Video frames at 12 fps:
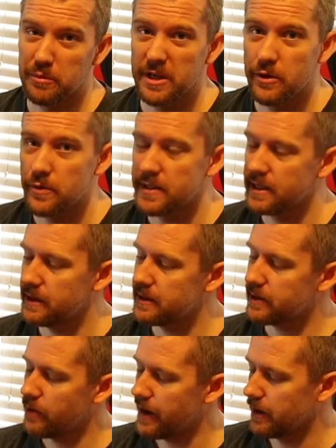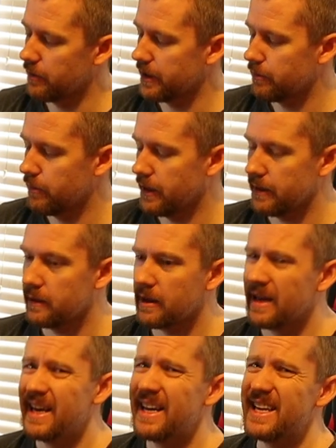would be using this quite a bit, but
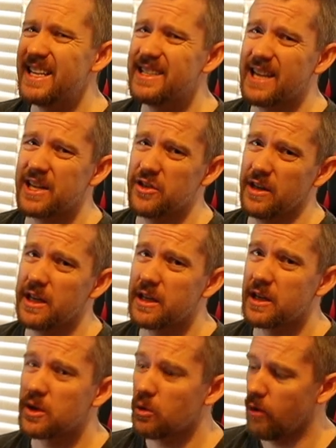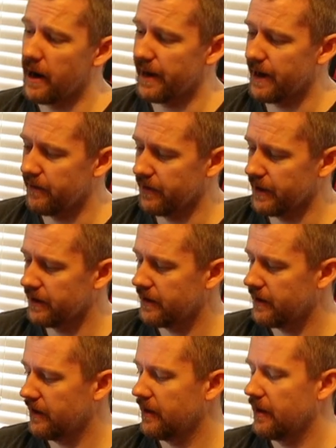it's actually quite heavy.
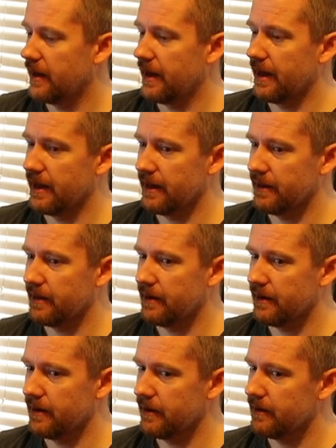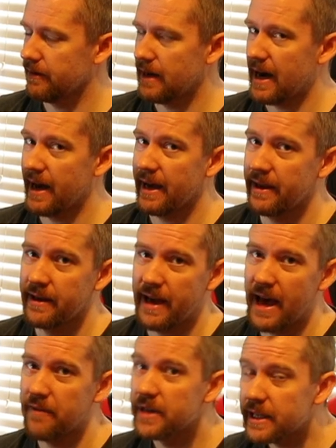And I
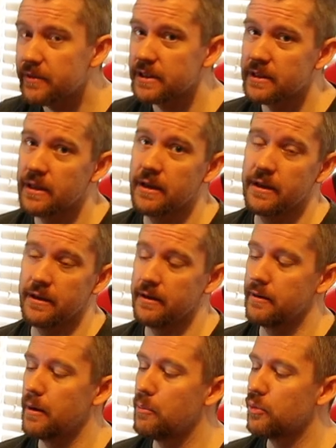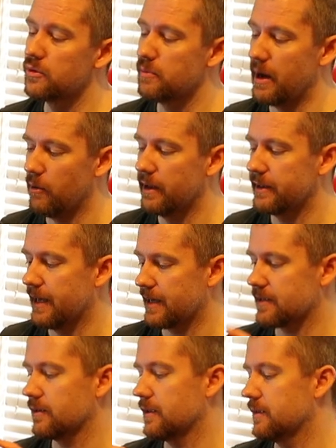haven't even put my
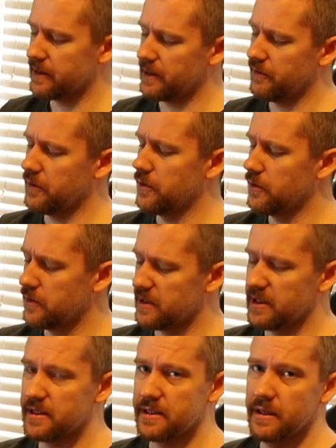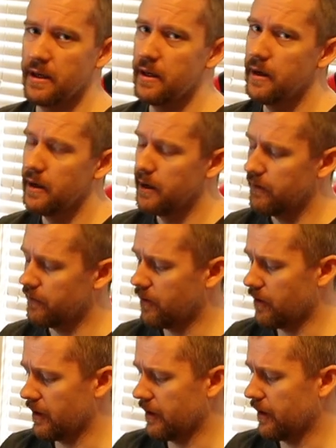1DX on it. If you use this
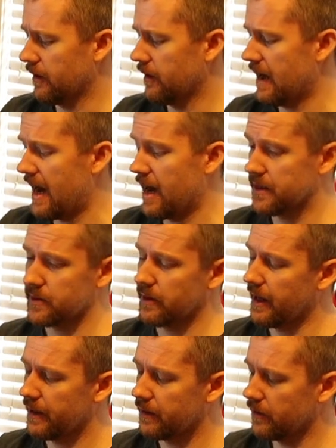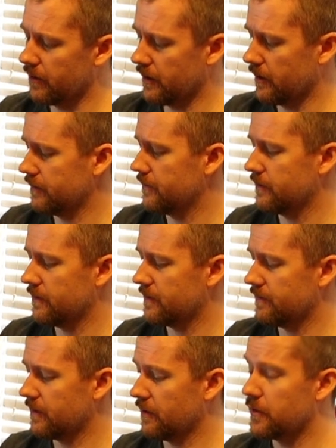for hours on end or
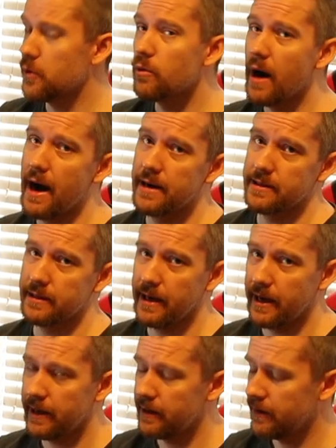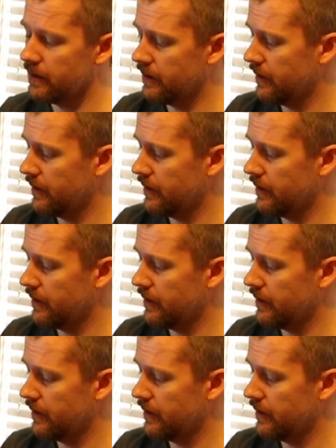a few hours a day,